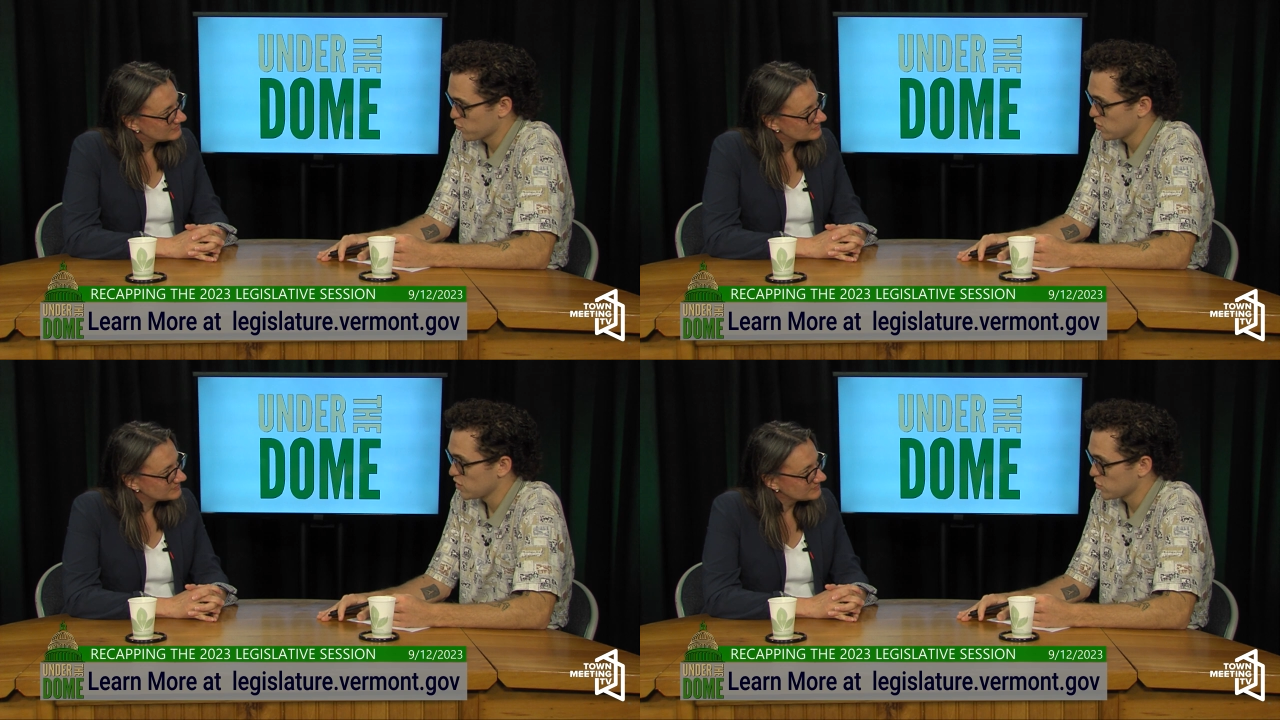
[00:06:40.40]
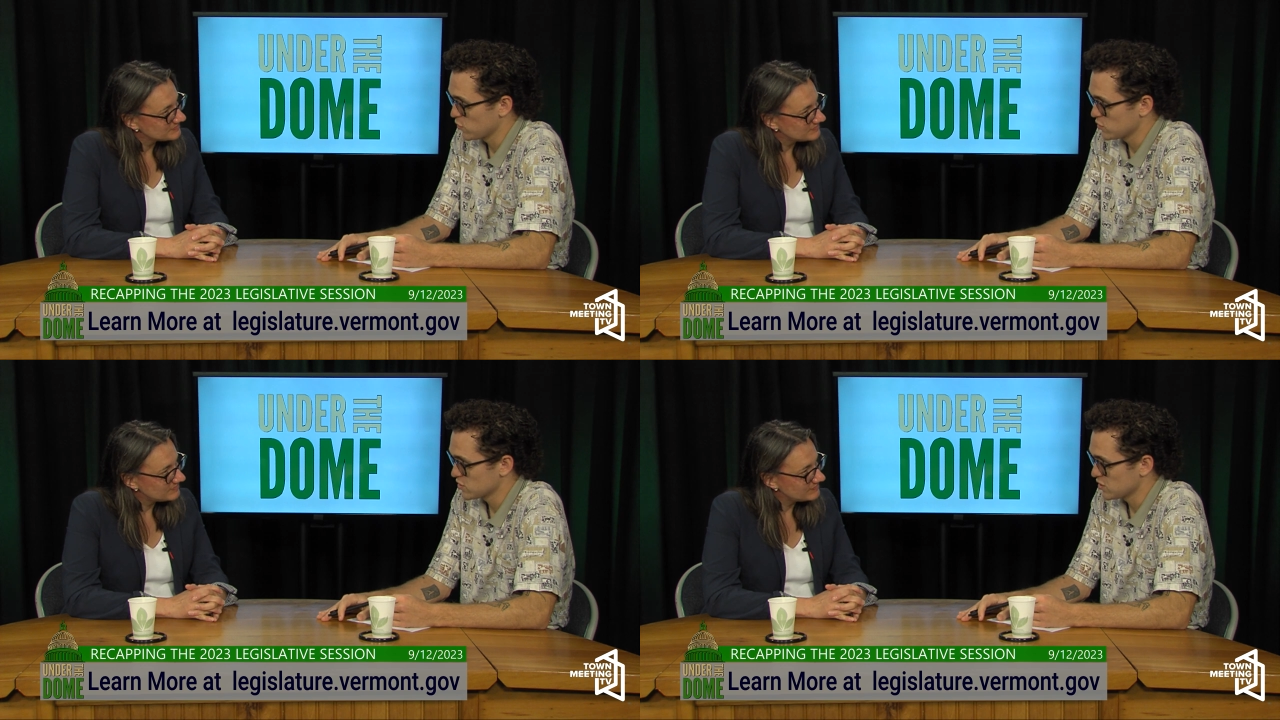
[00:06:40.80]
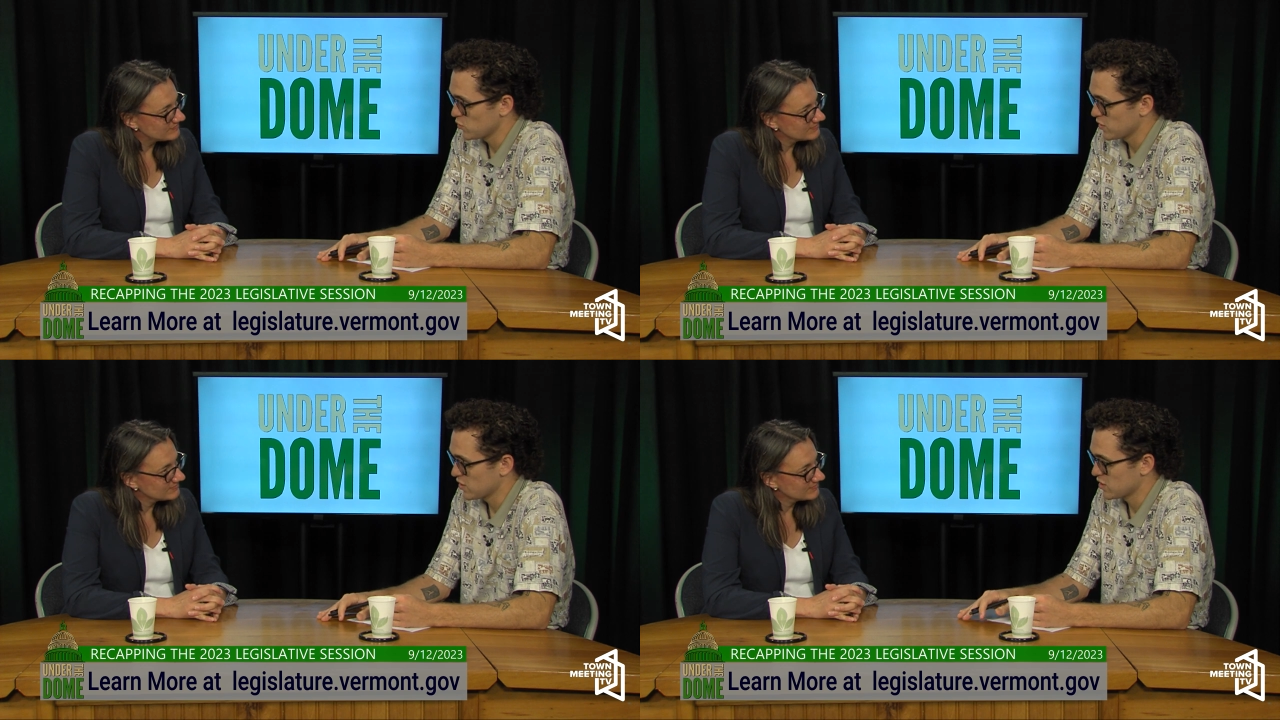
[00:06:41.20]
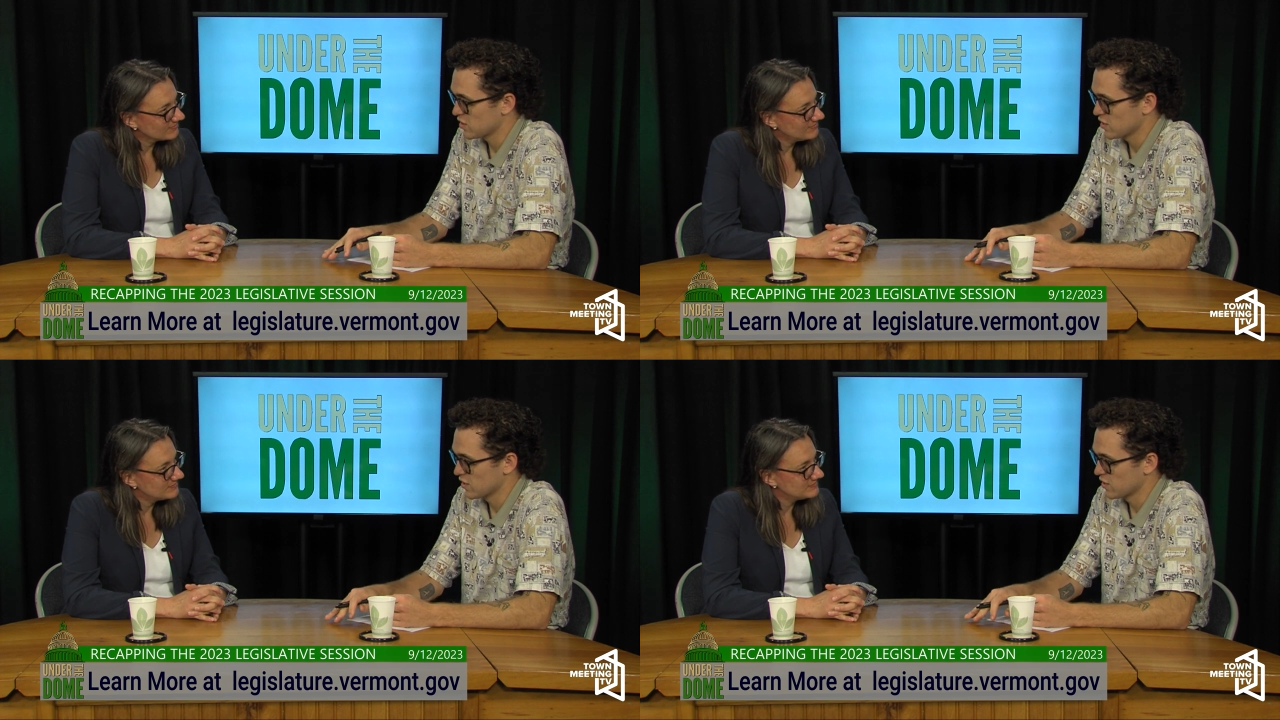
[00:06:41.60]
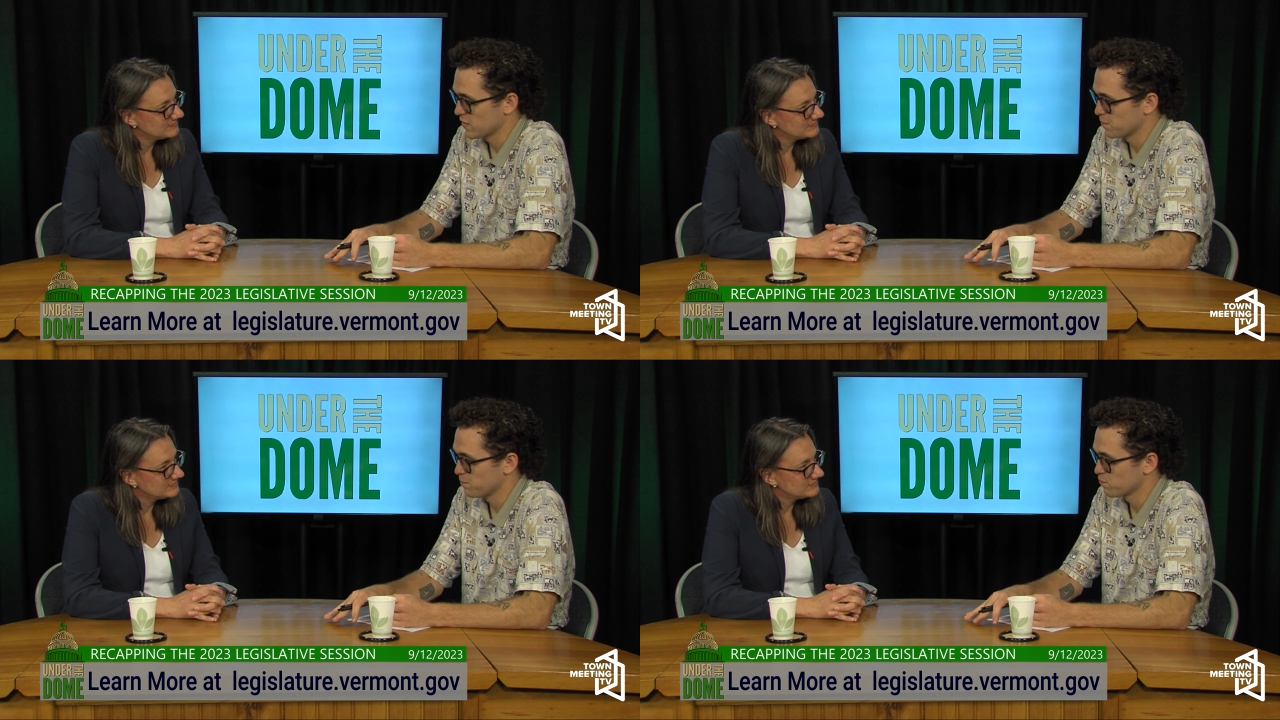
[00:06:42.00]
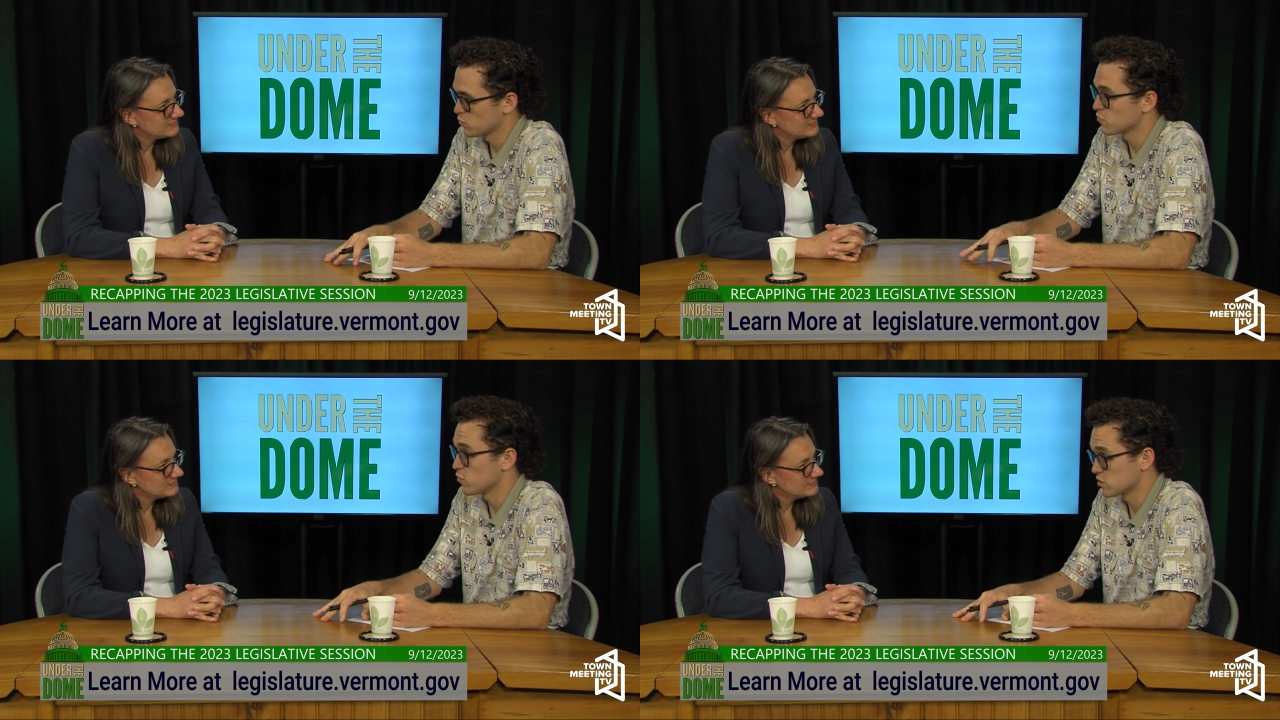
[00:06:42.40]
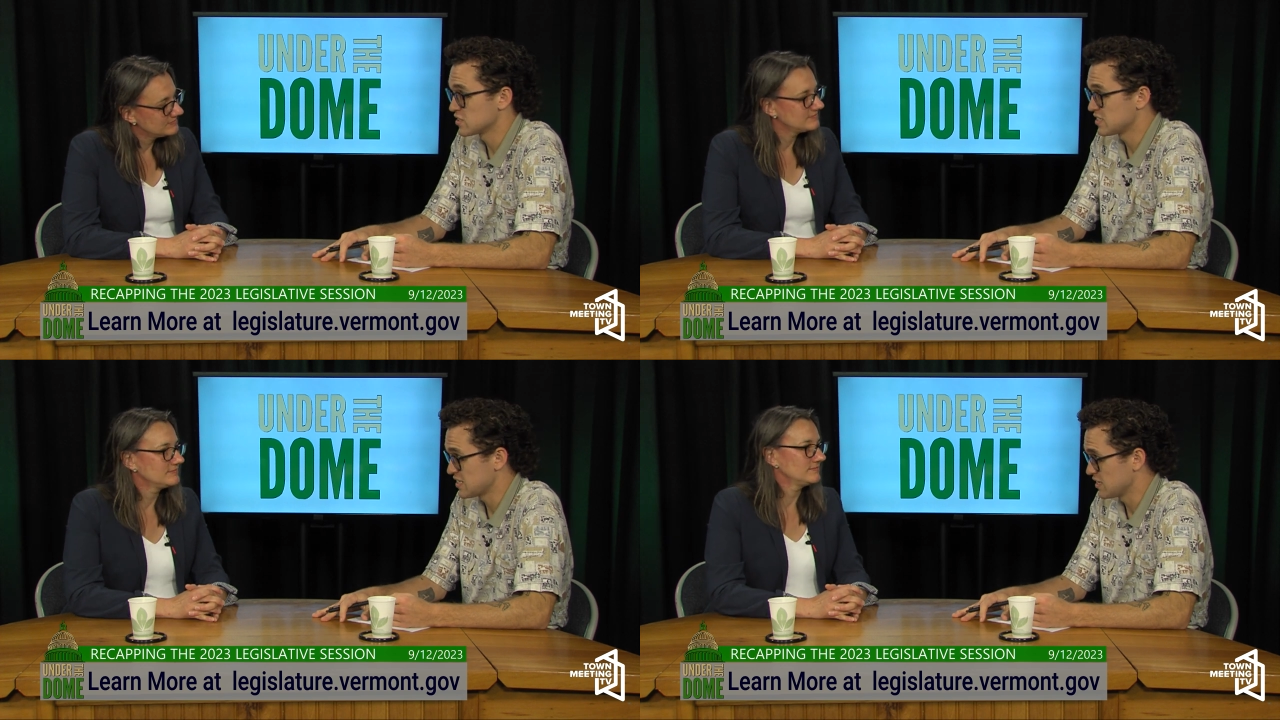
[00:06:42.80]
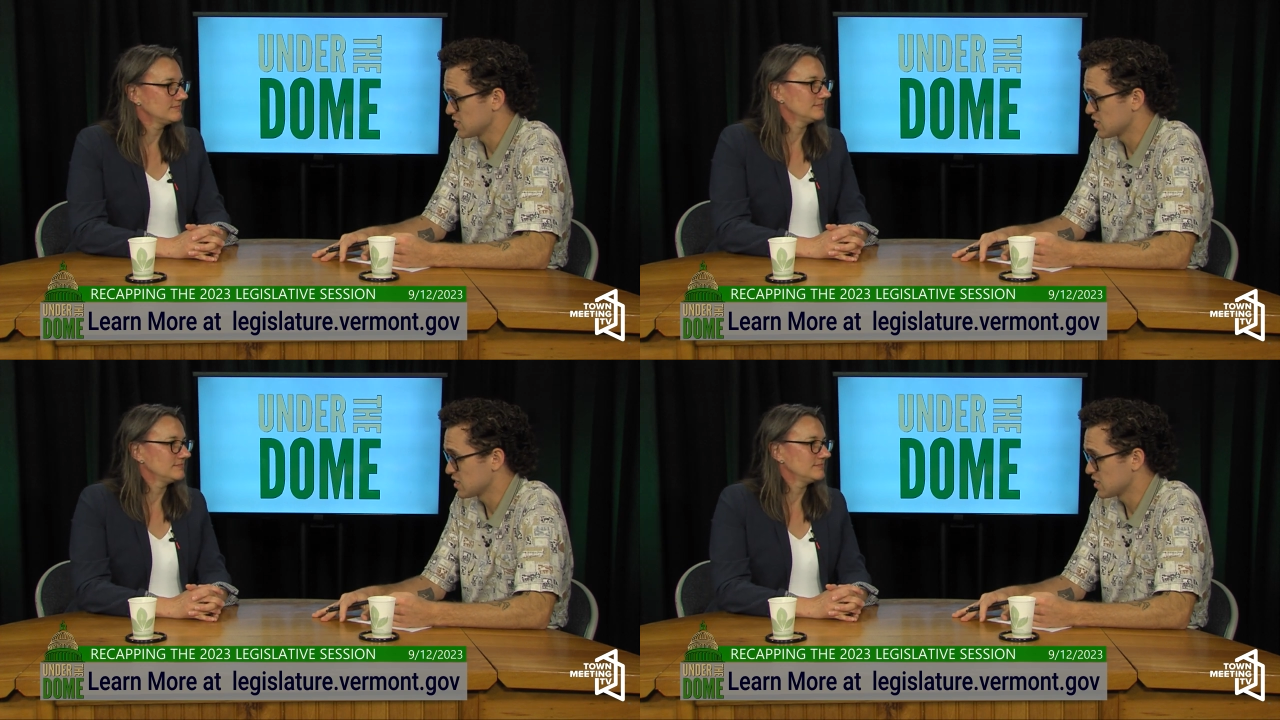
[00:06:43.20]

Speaker 1: pretty closely with um, the folks on the Senate